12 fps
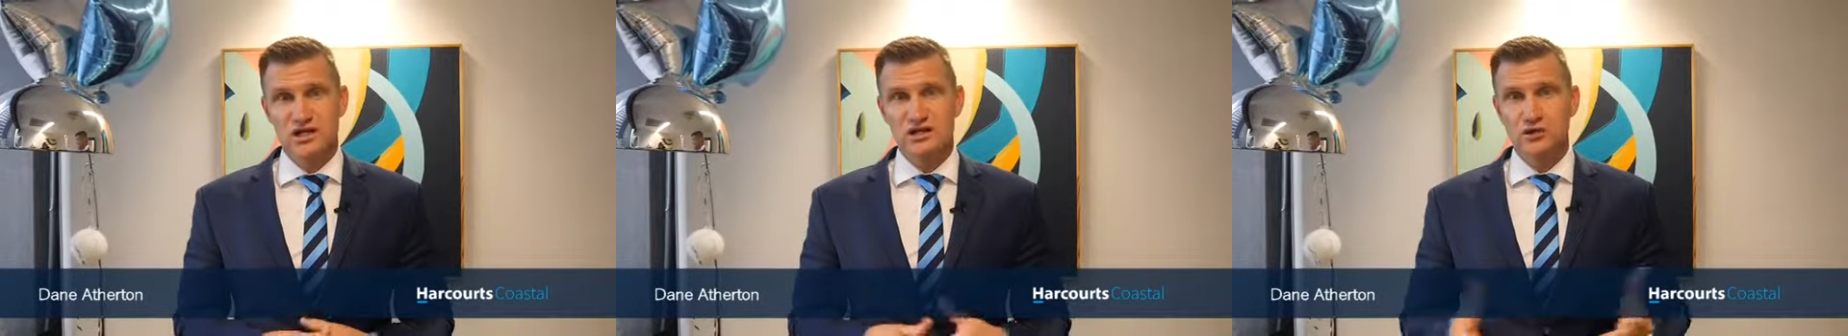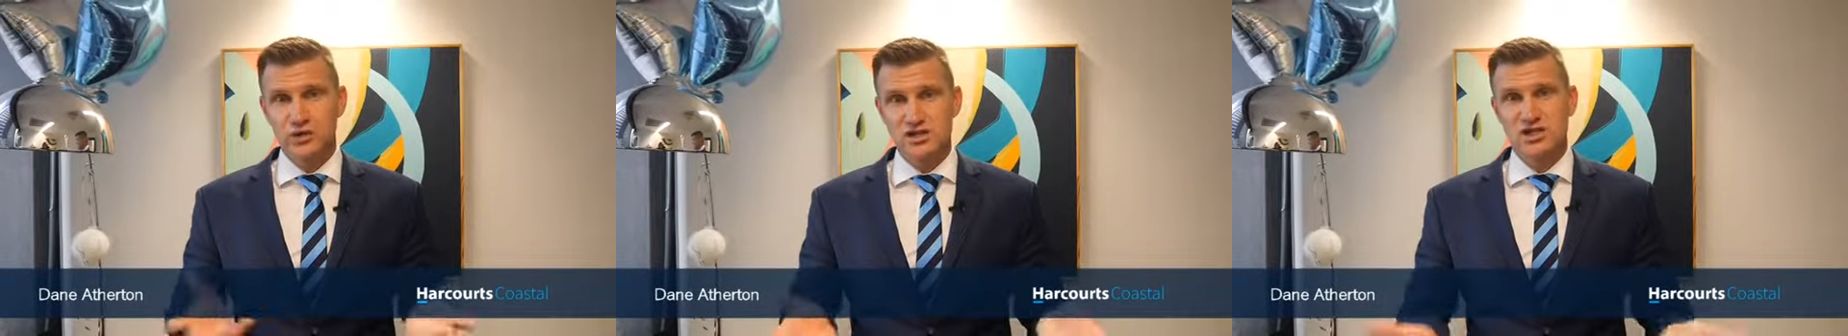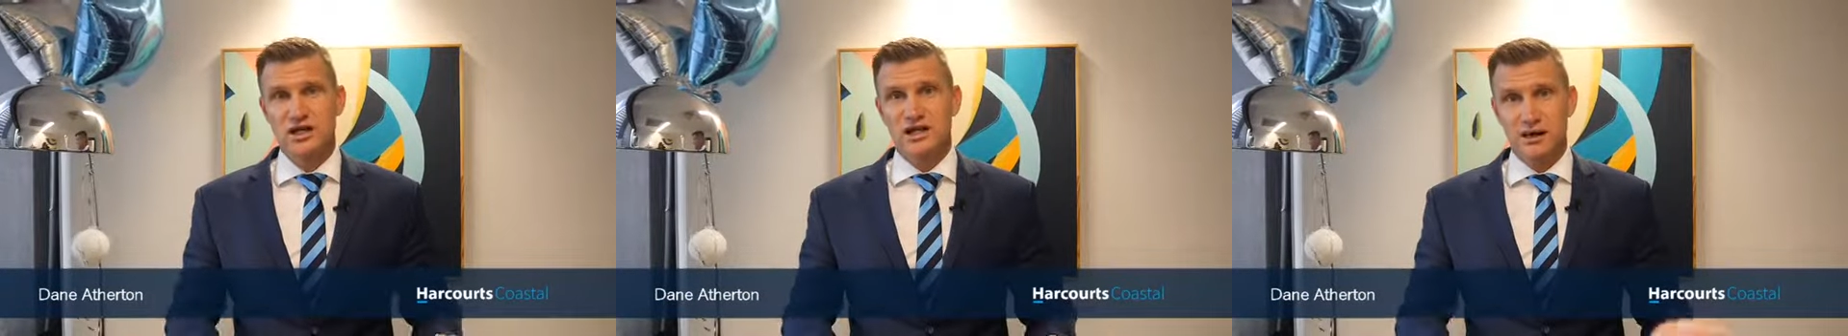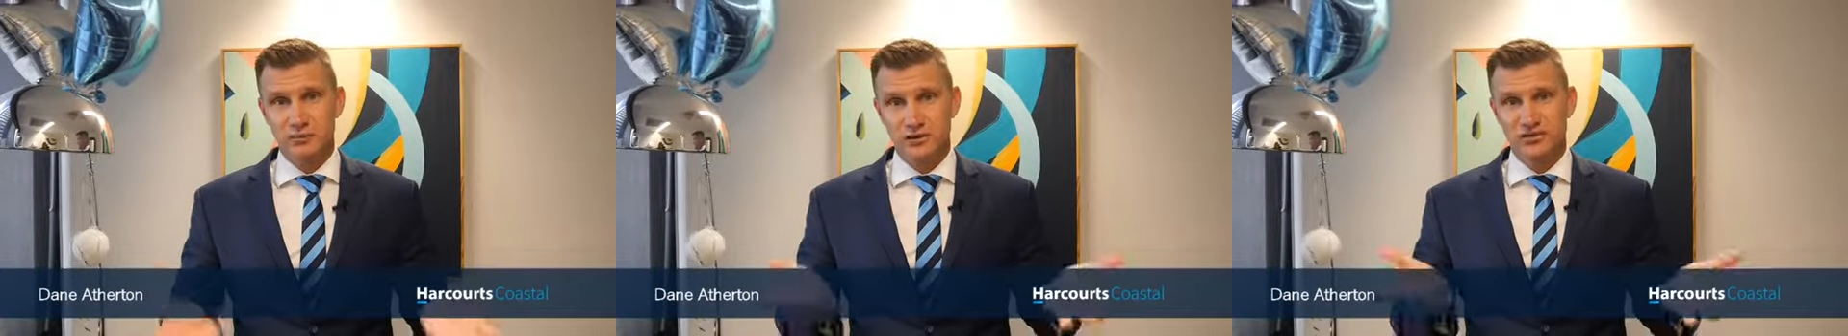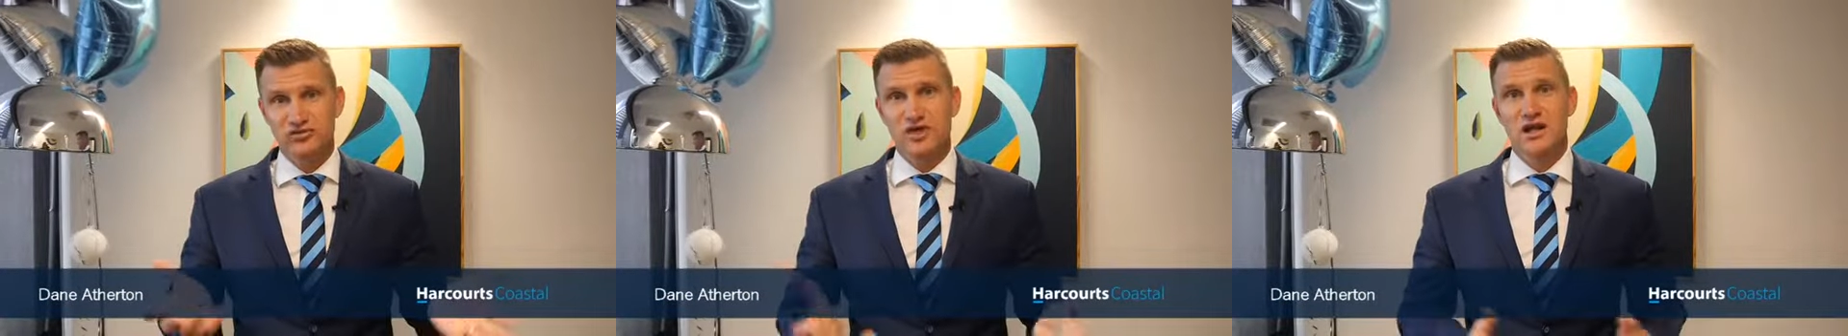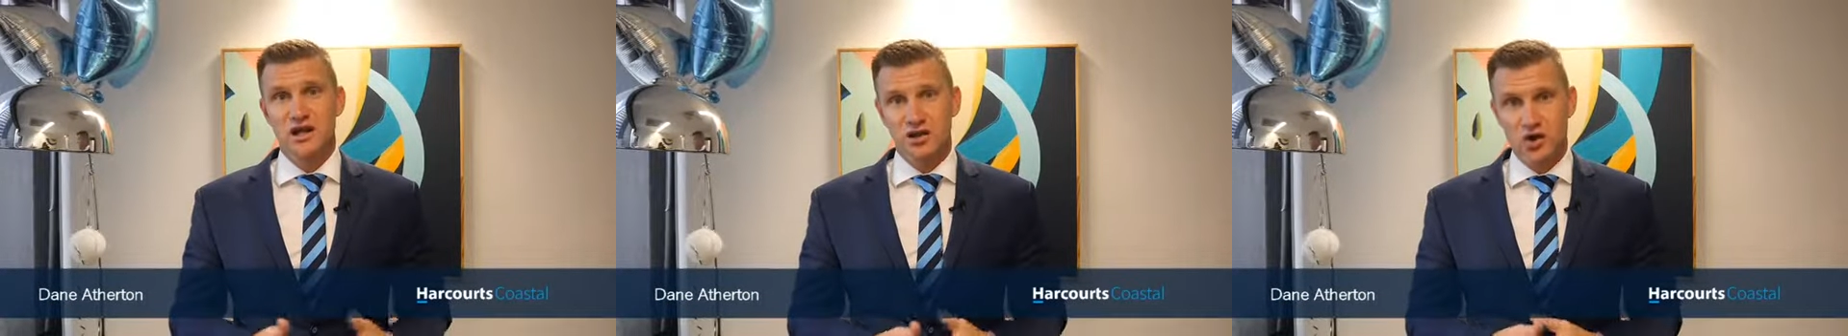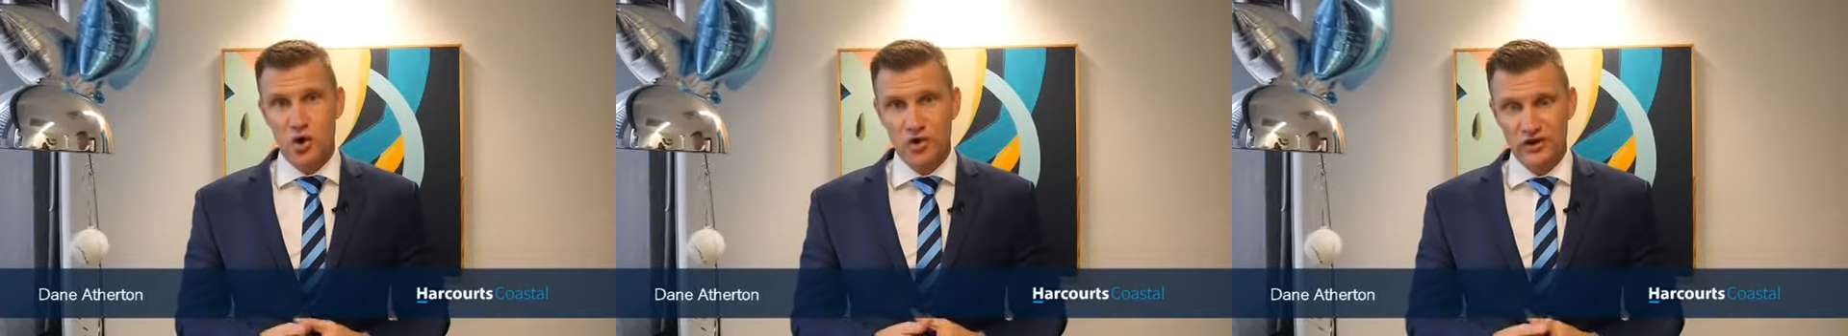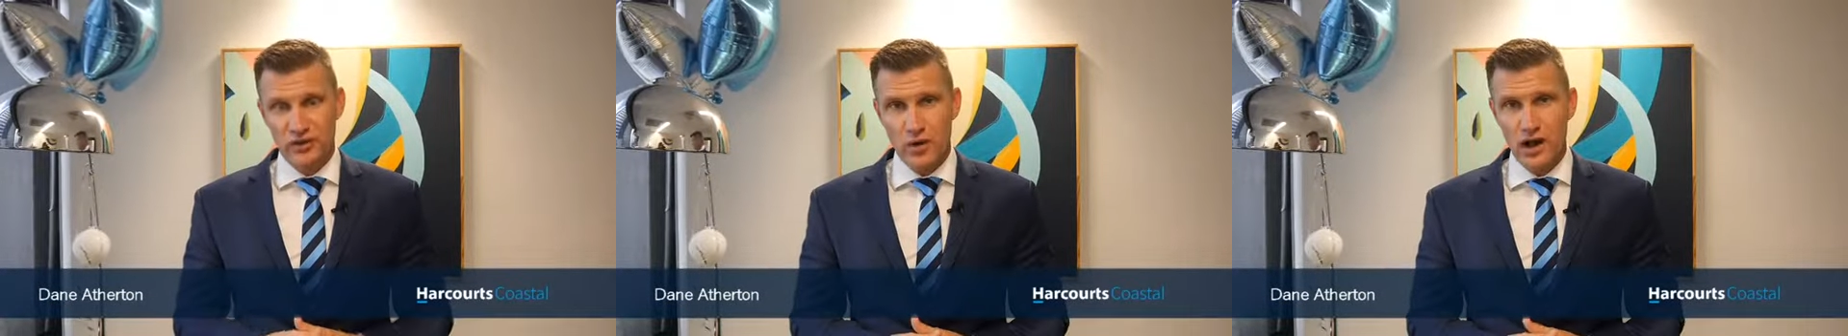increase and an uplift in our
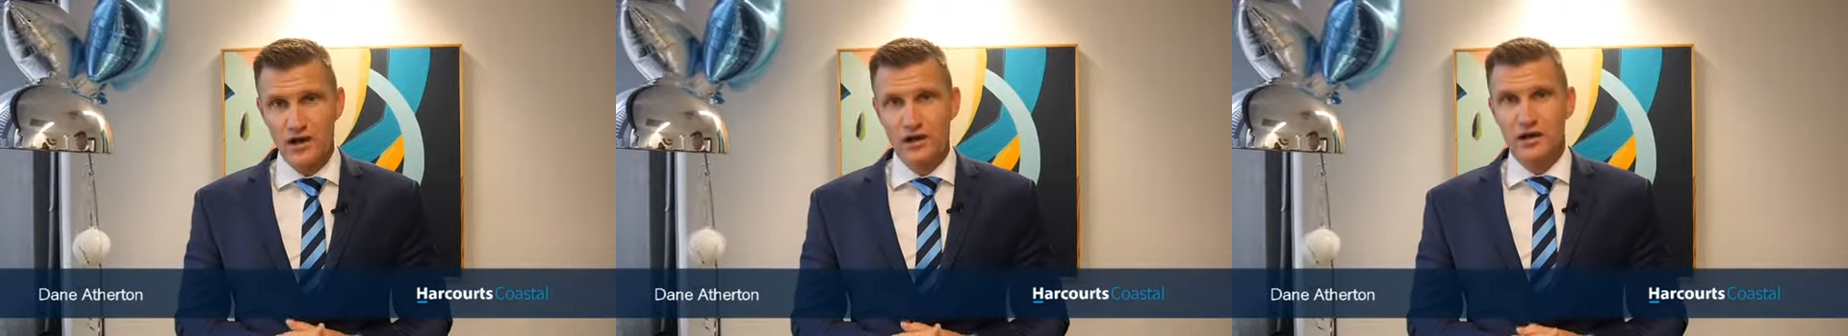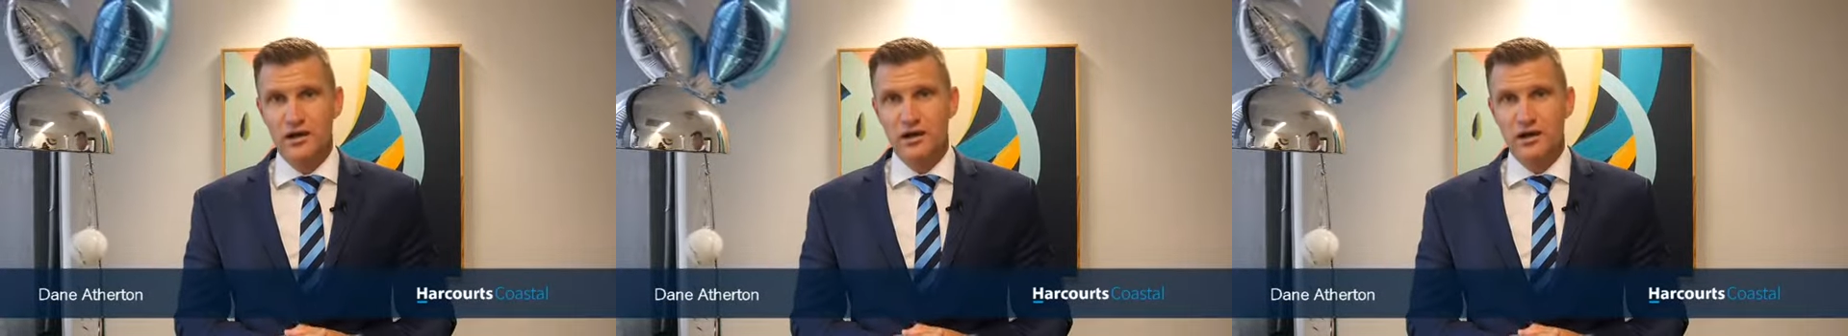call-in rate.